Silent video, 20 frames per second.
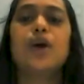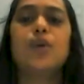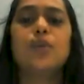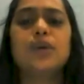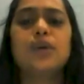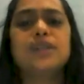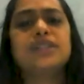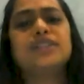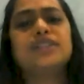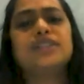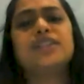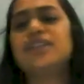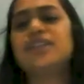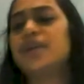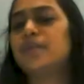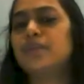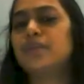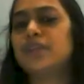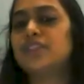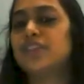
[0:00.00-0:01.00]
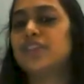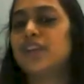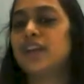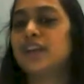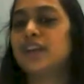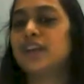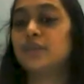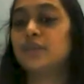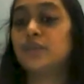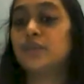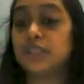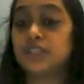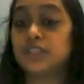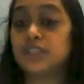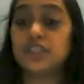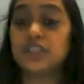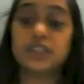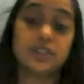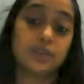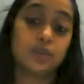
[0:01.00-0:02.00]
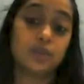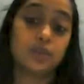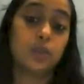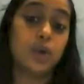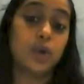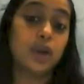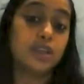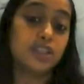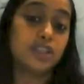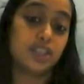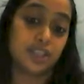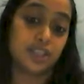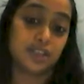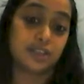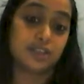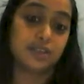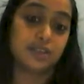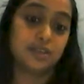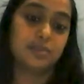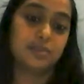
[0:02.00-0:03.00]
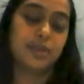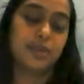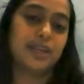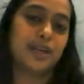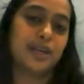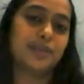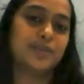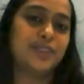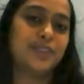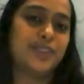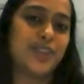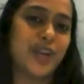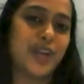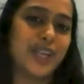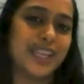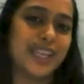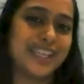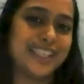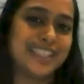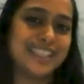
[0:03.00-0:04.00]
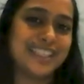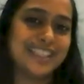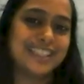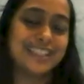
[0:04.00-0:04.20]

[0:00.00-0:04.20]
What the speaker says: What is the temperature at which water becomes solid?